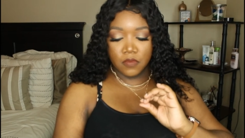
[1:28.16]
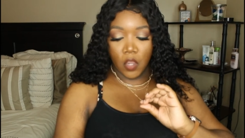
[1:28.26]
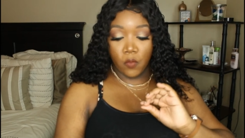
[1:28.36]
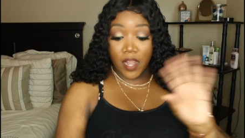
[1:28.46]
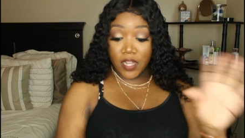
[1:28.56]

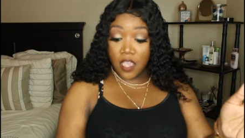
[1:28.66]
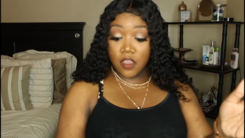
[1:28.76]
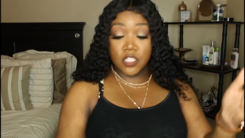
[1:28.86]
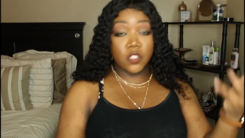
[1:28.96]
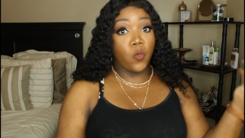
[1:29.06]
right now
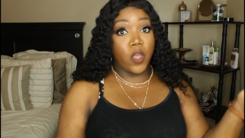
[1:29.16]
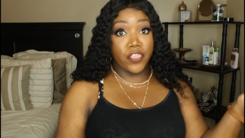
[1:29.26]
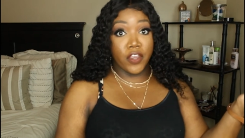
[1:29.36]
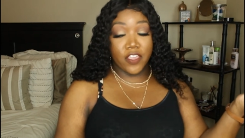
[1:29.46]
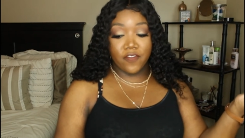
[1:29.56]
it's
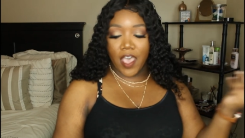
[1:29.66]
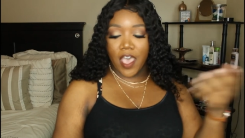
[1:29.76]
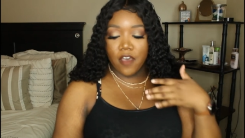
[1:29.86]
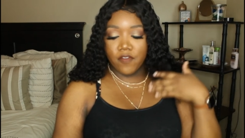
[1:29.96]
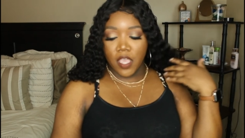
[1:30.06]

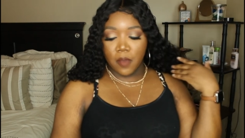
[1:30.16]
$135,